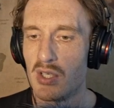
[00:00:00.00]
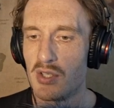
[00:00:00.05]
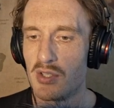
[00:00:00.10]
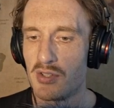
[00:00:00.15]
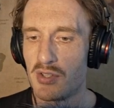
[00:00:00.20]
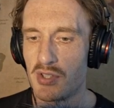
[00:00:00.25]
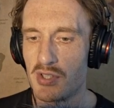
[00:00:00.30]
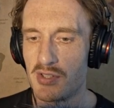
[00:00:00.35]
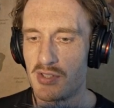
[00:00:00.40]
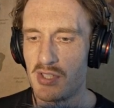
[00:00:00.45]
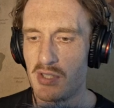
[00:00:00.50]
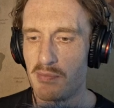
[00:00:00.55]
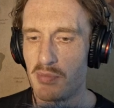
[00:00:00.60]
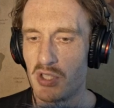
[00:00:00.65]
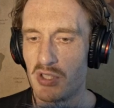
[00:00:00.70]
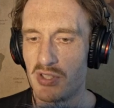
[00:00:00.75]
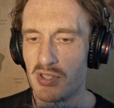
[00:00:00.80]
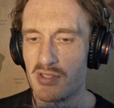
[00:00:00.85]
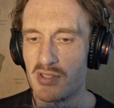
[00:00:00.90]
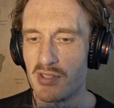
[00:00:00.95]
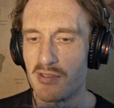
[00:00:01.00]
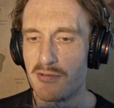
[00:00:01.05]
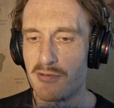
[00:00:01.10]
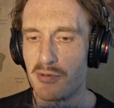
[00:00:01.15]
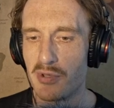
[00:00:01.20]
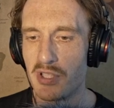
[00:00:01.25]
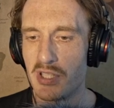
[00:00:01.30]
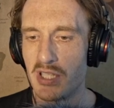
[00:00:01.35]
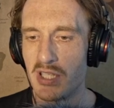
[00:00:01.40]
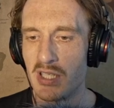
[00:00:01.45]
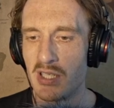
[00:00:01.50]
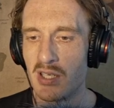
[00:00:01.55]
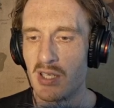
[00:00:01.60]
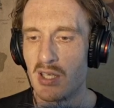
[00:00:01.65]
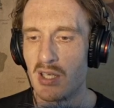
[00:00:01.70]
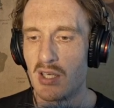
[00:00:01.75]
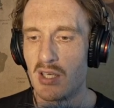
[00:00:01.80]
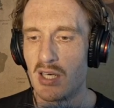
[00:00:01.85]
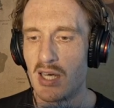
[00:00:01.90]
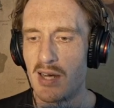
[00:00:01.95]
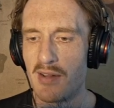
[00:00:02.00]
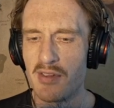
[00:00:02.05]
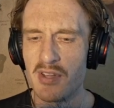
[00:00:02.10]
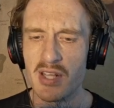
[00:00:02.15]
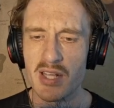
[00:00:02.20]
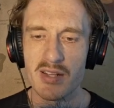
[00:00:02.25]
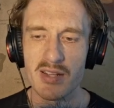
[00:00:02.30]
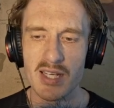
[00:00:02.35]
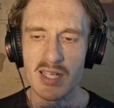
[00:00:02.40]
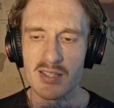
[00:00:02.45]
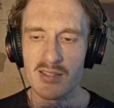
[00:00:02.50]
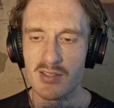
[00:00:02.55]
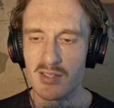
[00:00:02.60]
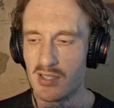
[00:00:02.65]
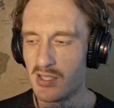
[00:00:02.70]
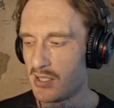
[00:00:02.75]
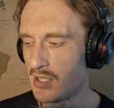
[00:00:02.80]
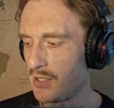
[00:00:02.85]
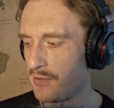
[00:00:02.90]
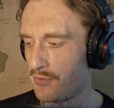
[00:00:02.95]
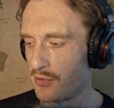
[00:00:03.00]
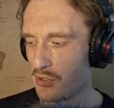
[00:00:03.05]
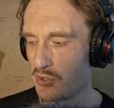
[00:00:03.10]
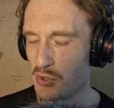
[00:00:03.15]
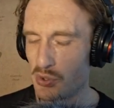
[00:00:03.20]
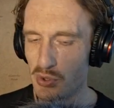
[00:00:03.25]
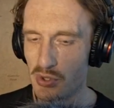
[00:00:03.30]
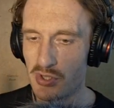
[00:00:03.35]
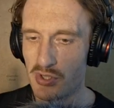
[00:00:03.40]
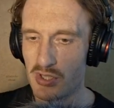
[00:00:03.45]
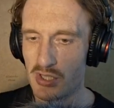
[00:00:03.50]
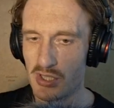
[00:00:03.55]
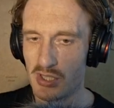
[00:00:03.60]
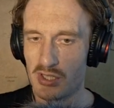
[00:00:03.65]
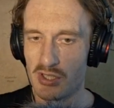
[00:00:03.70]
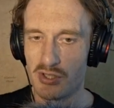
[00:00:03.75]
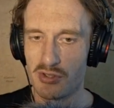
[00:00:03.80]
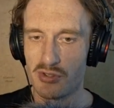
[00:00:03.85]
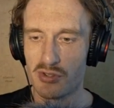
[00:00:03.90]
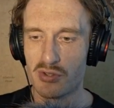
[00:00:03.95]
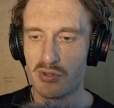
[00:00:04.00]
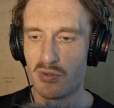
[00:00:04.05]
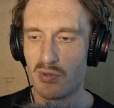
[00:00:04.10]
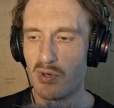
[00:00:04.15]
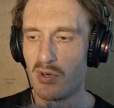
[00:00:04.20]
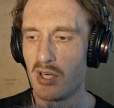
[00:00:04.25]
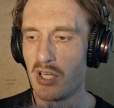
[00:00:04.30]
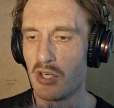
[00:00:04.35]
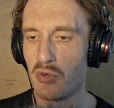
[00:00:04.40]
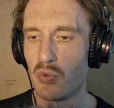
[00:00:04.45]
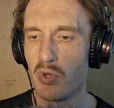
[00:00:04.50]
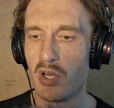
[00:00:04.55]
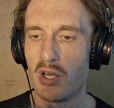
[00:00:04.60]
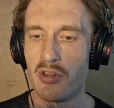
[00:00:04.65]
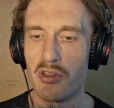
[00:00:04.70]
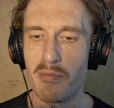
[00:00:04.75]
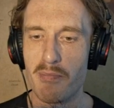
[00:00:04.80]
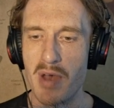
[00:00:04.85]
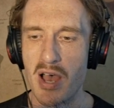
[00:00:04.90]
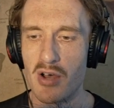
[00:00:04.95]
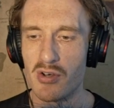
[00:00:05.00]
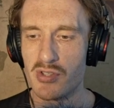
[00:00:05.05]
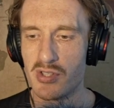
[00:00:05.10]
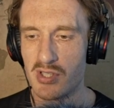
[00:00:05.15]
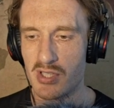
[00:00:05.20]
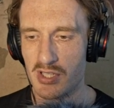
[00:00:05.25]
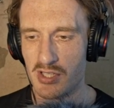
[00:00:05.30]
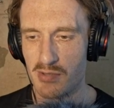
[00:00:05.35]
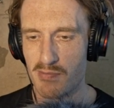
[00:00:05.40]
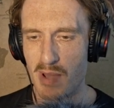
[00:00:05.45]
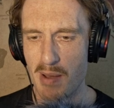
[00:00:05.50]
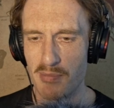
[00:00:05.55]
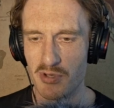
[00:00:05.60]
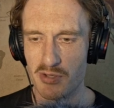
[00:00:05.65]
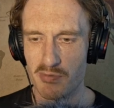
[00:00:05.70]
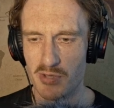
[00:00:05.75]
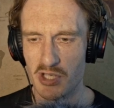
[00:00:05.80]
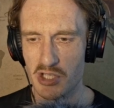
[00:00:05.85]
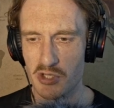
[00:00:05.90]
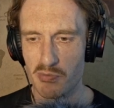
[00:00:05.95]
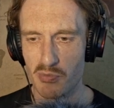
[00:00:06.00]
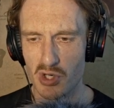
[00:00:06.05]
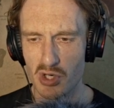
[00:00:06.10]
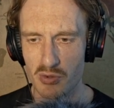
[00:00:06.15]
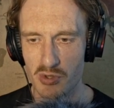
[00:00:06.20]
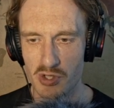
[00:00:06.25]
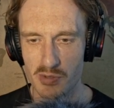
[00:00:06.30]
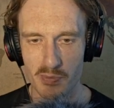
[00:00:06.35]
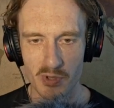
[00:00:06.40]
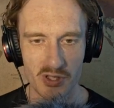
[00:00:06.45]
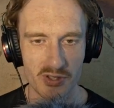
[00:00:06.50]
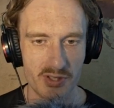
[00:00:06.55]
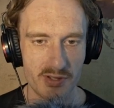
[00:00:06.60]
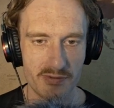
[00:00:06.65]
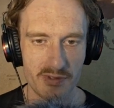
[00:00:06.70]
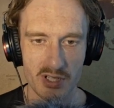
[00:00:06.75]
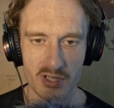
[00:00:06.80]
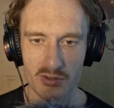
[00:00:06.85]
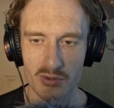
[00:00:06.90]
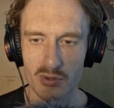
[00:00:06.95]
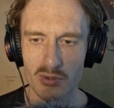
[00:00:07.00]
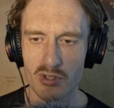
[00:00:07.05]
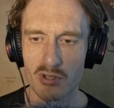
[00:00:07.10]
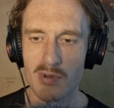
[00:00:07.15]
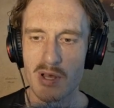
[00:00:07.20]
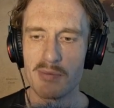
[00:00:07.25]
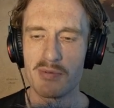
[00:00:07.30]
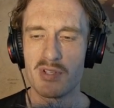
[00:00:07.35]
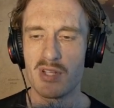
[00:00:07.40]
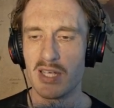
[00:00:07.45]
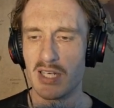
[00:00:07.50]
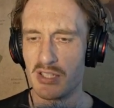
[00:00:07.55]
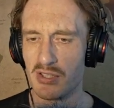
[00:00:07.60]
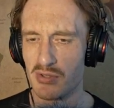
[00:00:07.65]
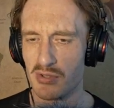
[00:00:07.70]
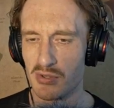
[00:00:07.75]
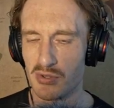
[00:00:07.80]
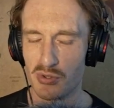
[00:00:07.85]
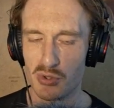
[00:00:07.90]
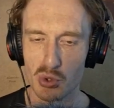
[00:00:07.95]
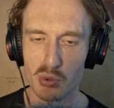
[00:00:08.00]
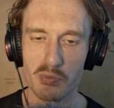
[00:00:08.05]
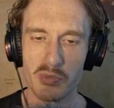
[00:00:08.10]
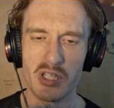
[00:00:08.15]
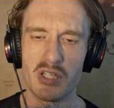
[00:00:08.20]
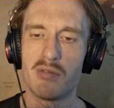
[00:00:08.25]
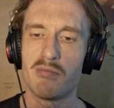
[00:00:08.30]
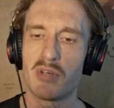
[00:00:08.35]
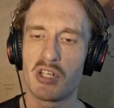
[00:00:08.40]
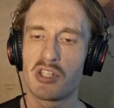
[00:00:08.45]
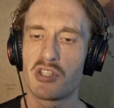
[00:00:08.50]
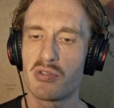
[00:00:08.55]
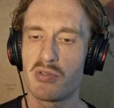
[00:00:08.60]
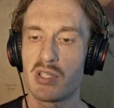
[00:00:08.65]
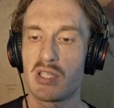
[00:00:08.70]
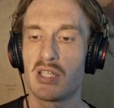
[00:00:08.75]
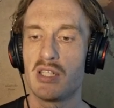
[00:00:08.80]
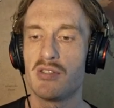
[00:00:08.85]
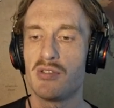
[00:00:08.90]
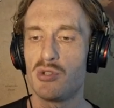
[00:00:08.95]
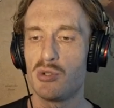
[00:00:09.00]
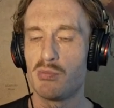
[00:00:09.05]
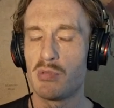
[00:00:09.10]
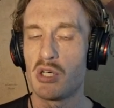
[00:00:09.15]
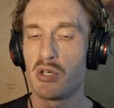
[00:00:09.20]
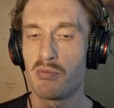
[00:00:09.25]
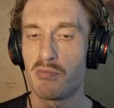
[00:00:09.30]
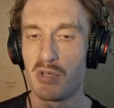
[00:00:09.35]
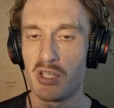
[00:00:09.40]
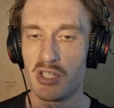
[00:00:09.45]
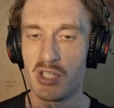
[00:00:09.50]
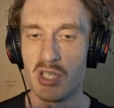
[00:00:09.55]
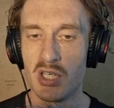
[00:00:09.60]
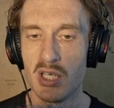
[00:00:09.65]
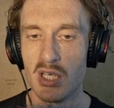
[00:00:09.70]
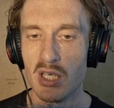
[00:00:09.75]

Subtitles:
So you see buildings in 3D. Other than that, if you use the scrolling wheel on the mouse, this map is much more responsive than Google Maps. Like you zoom in much quicker and zoom out much